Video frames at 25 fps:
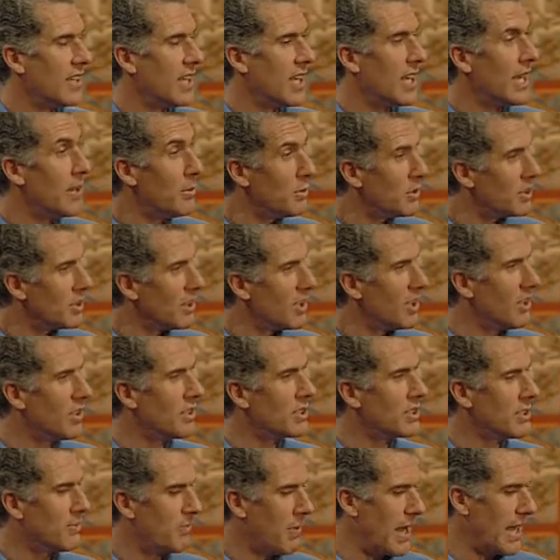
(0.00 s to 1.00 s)
he was
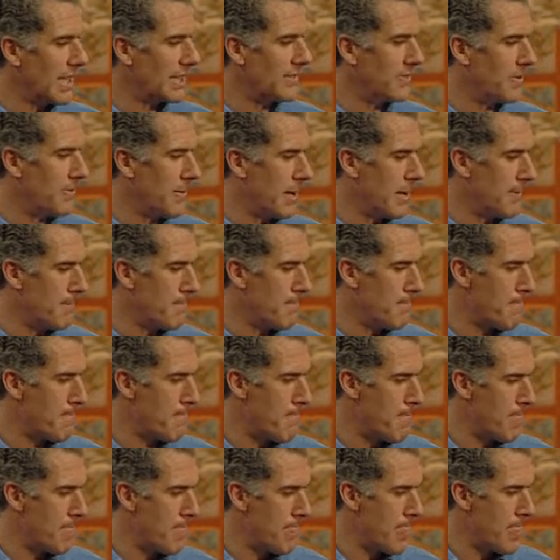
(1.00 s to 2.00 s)
accused of blasphemy.
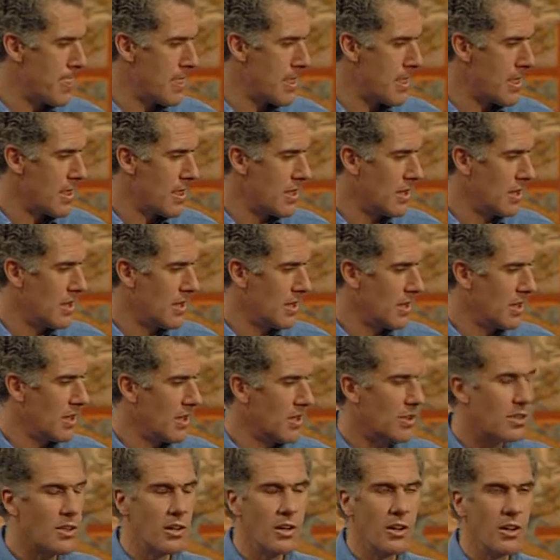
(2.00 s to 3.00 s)

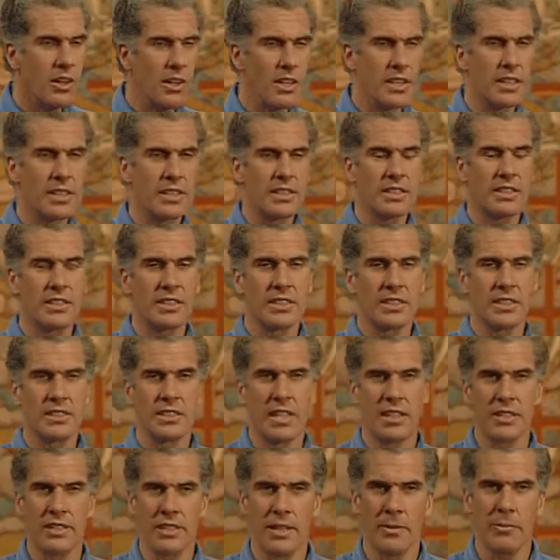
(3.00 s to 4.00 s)
The lawyers
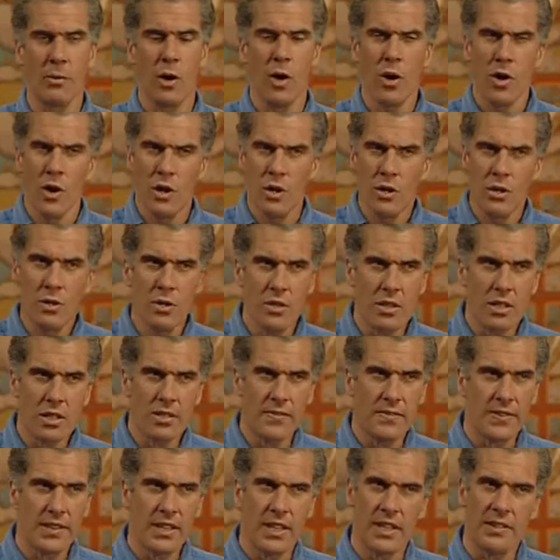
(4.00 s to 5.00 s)
said to him, who
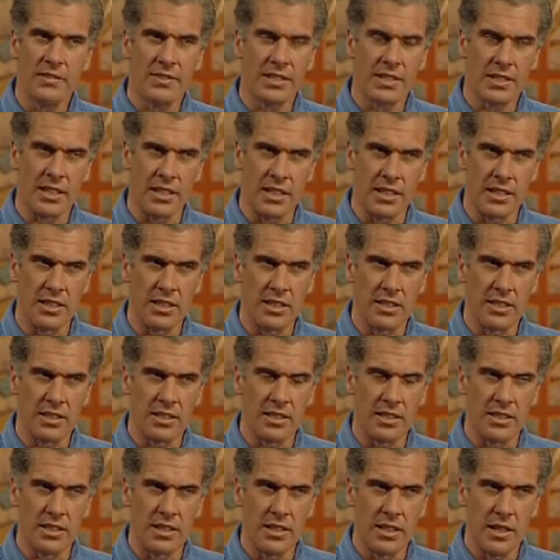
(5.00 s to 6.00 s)
can forgive
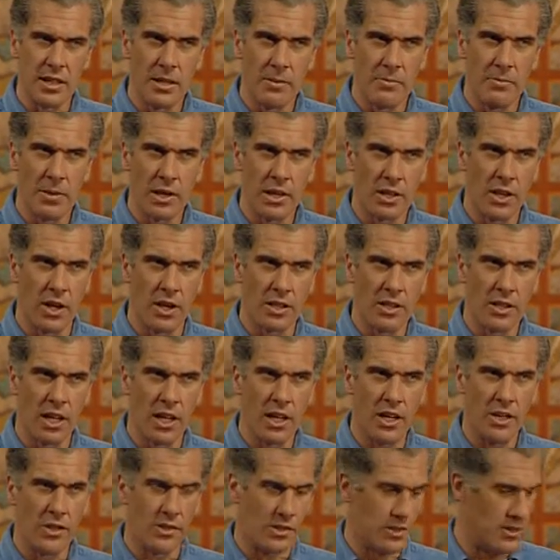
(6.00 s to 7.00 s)
sins but God
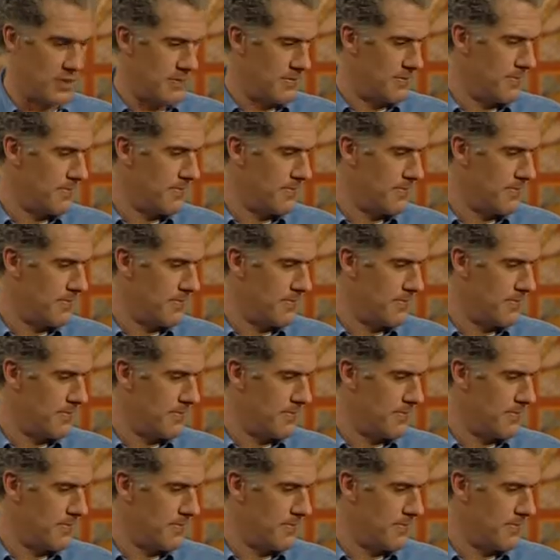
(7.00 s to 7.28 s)
alone?